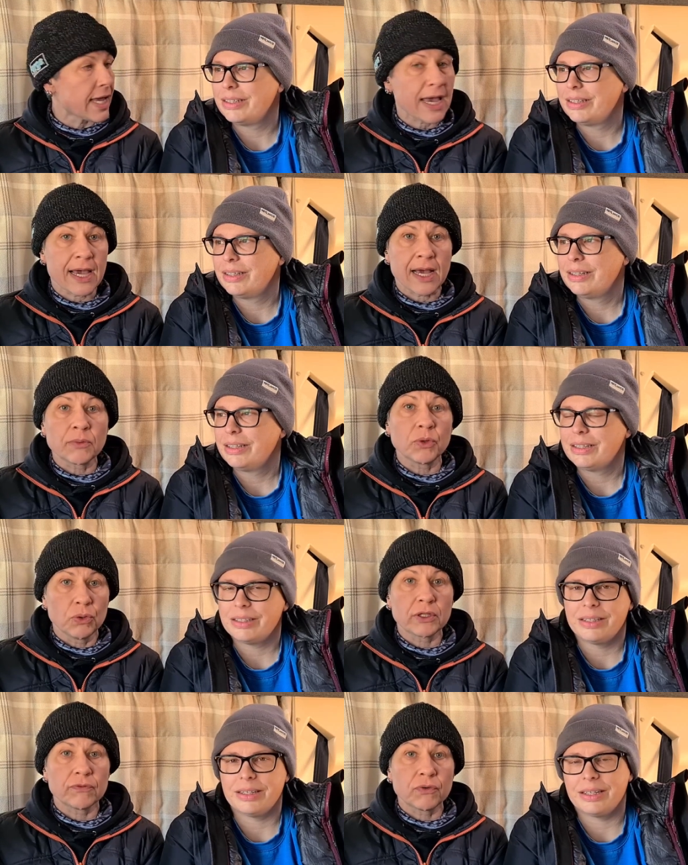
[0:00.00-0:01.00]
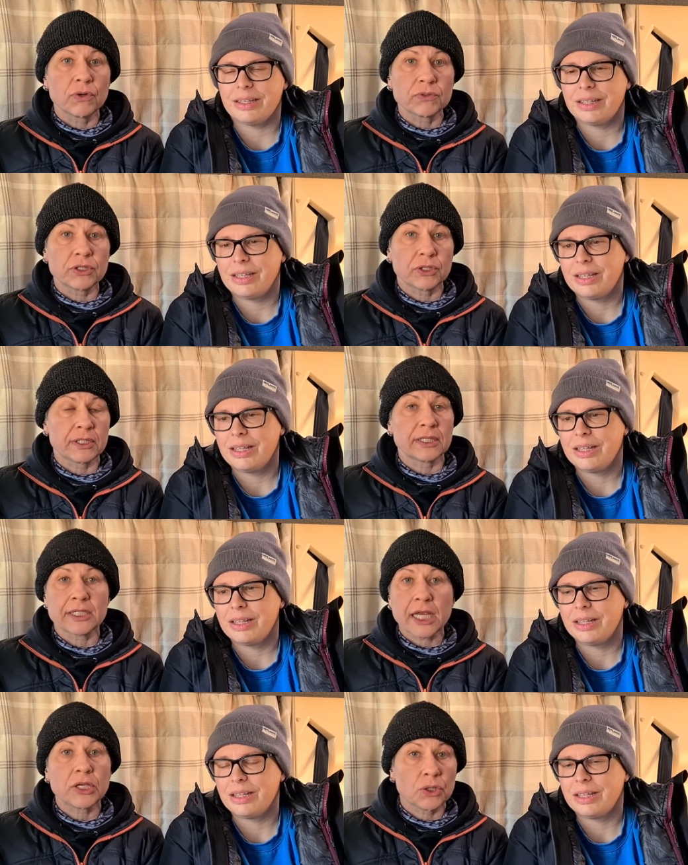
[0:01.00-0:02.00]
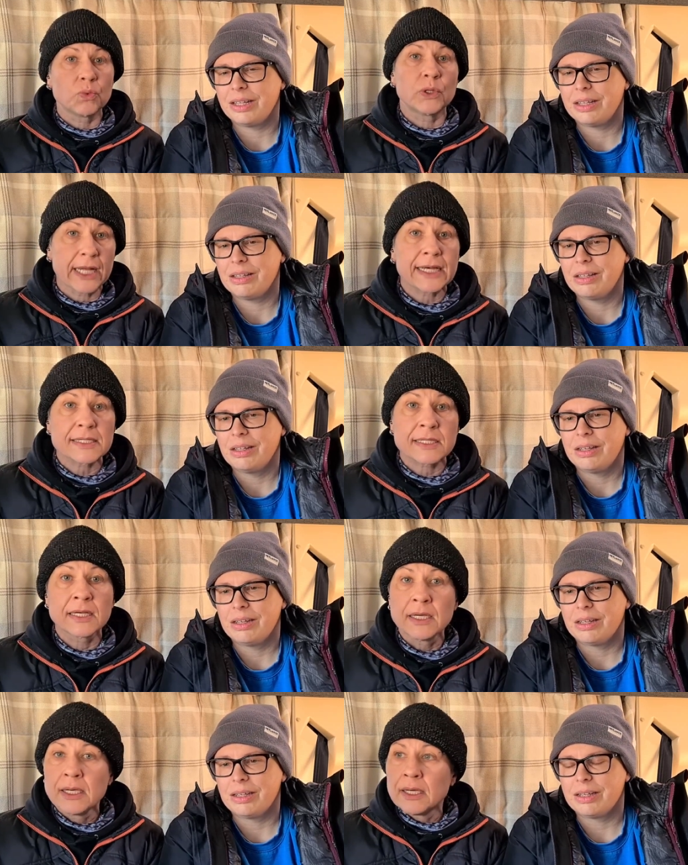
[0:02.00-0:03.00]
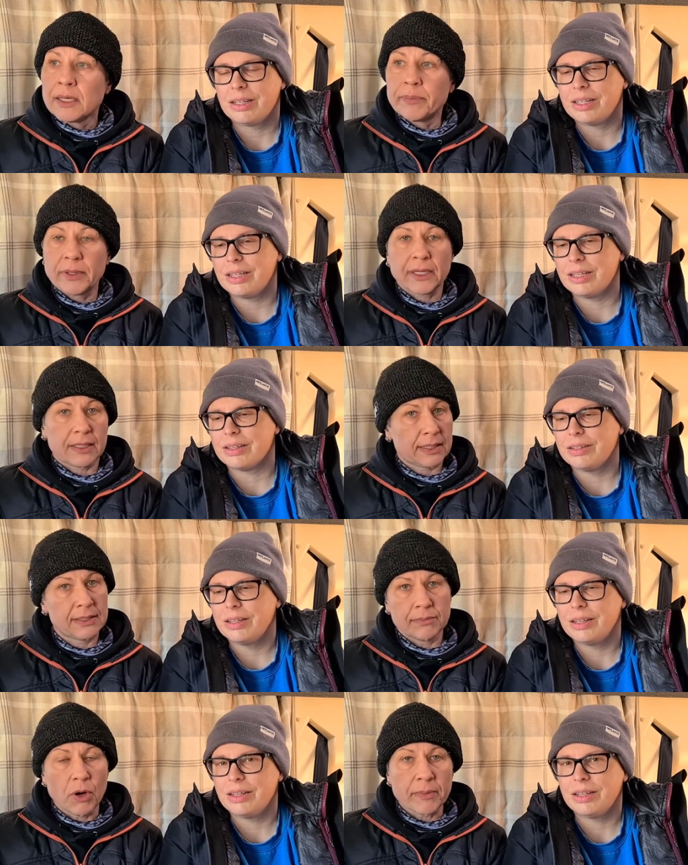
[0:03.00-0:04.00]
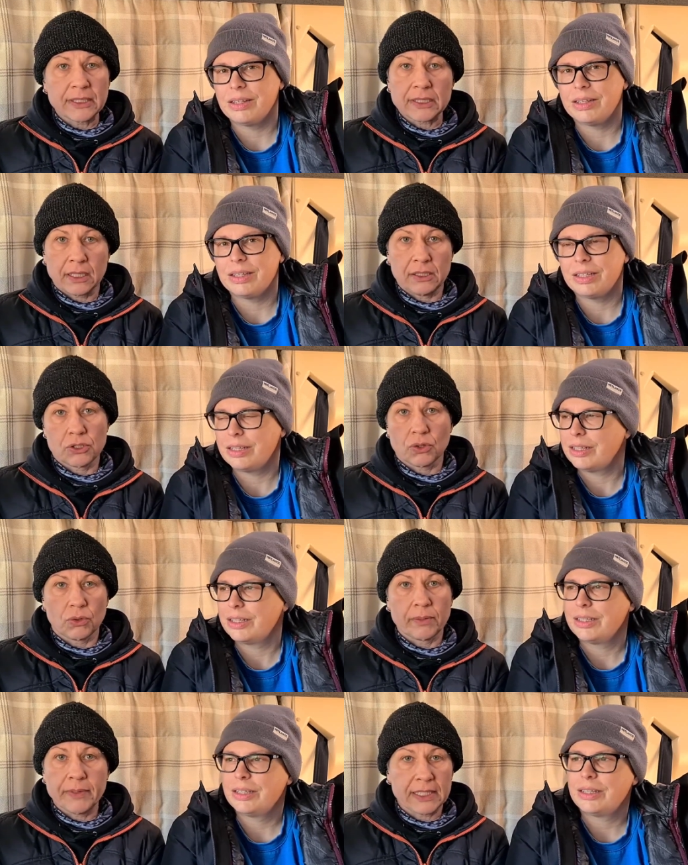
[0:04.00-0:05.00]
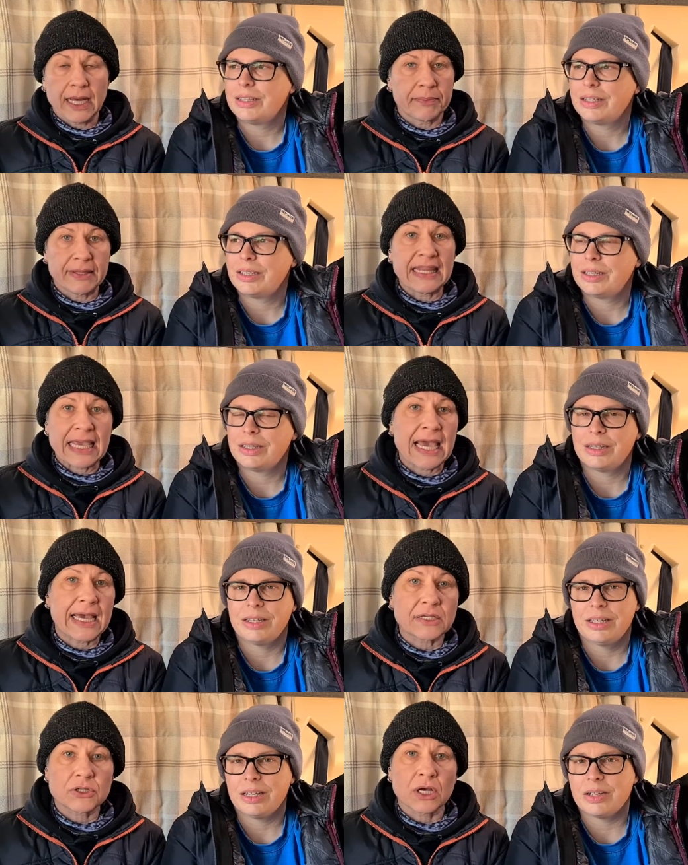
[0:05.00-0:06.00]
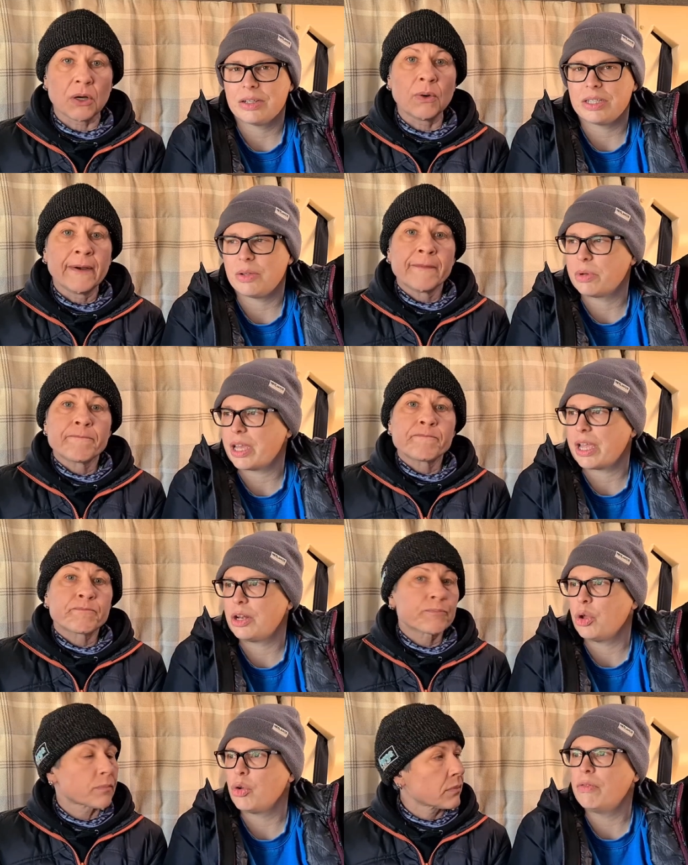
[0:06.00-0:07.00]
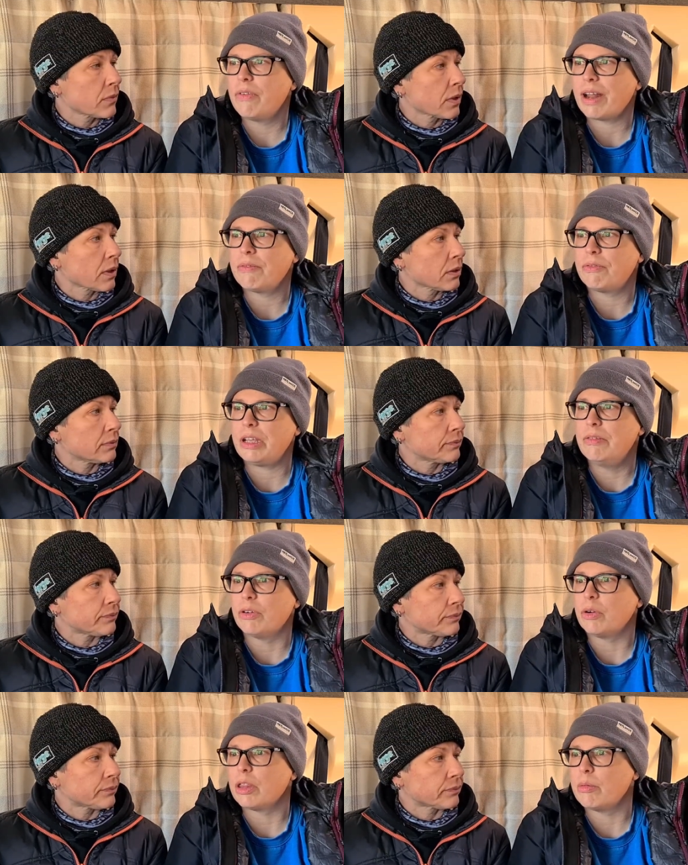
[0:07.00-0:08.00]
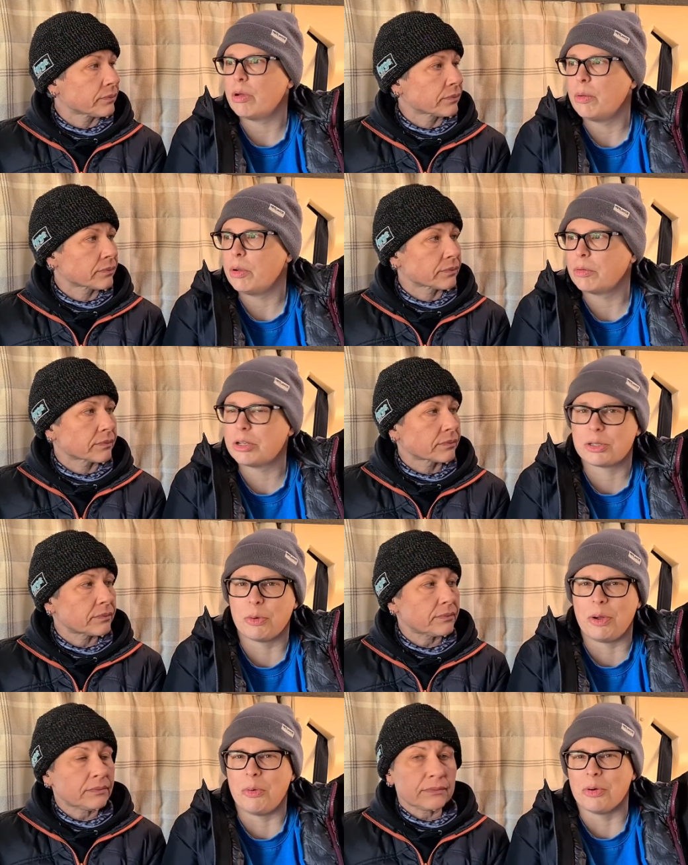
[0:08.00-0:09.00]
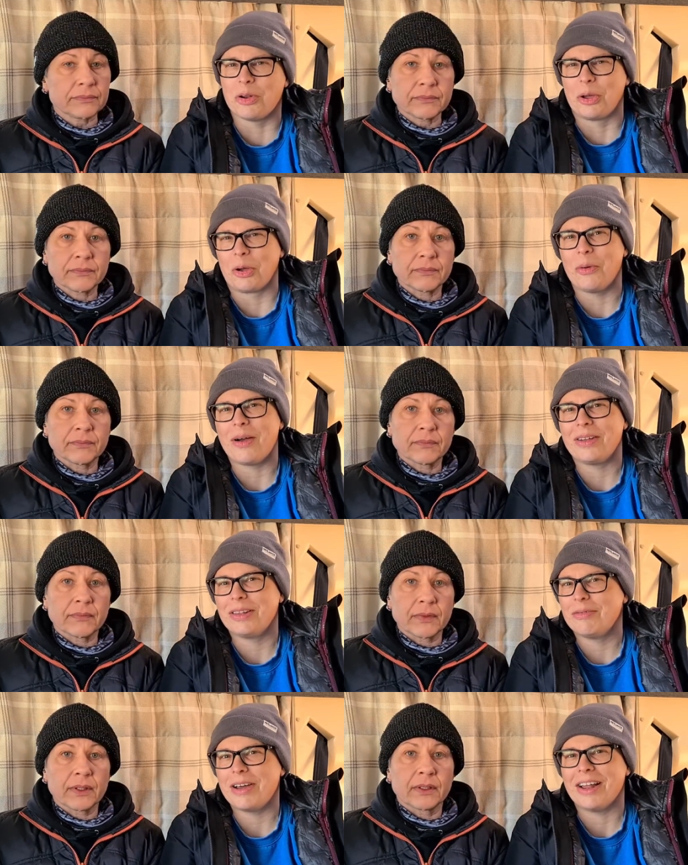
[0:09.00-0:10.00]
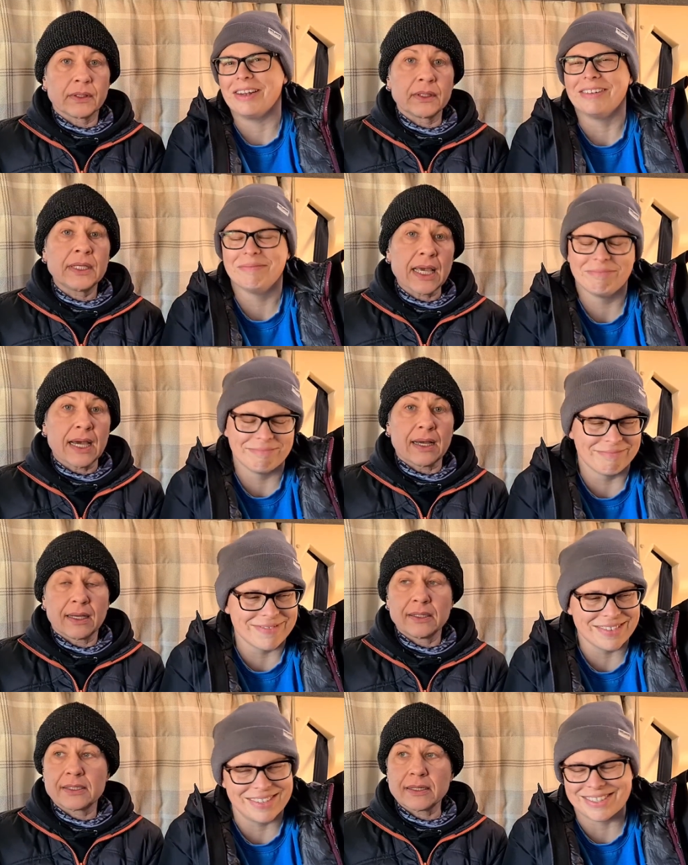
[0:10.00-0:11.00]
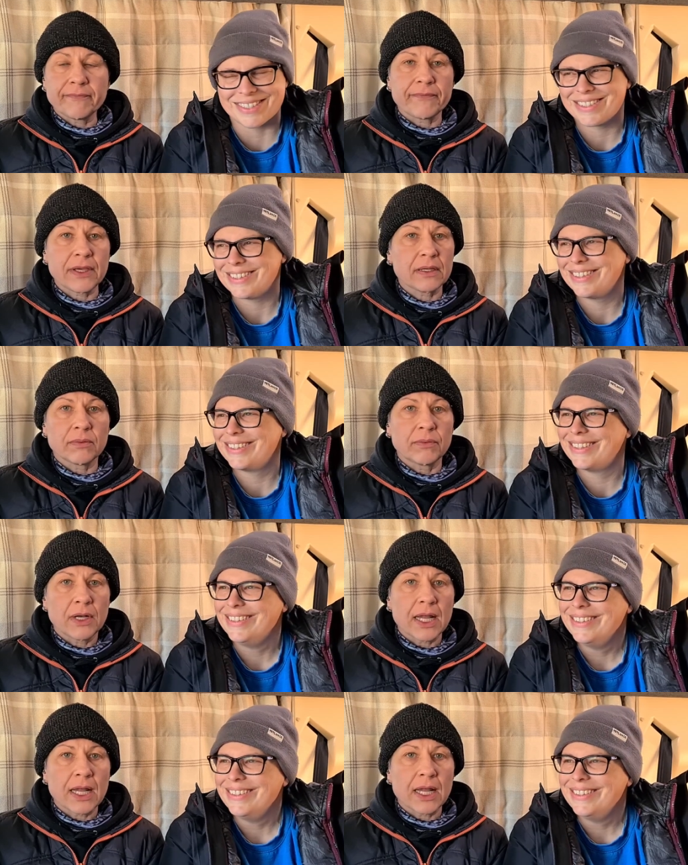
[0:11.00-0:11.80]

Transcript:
Speaker 1: year, and we're looking forward to it and take you with us. But yeah. at the moment, it's all a bit up in the air.
Speaker 2: So and I'd say we're getting non-van fever at the moment, because we want to go out in the van.
Speaker 1: Yeah, it's something we